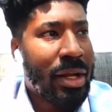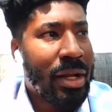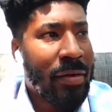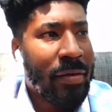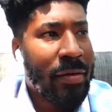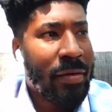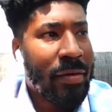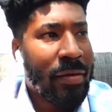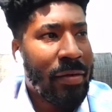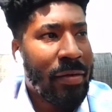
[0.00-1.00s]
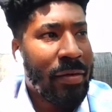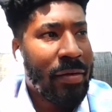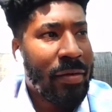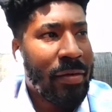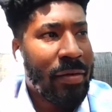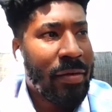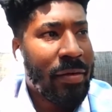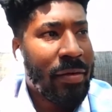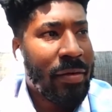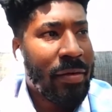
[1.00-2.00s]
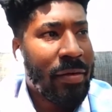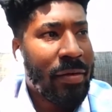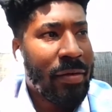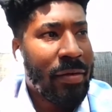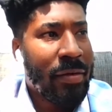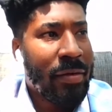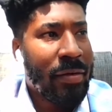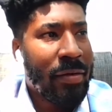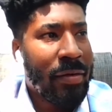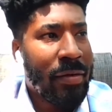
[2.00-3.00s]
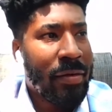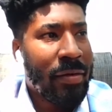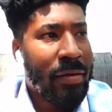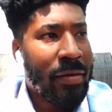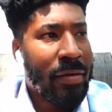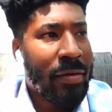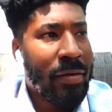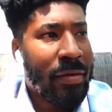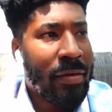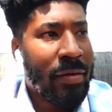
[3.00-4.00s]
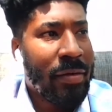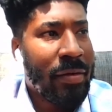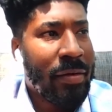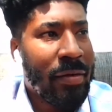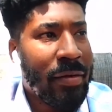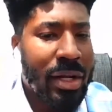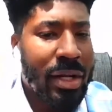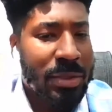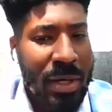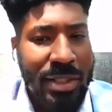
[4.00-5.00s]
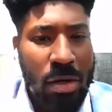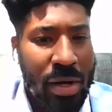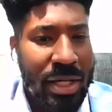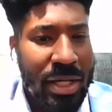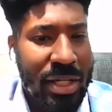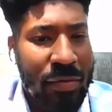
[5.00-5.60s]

fashion is the movement in which we could express our creativity.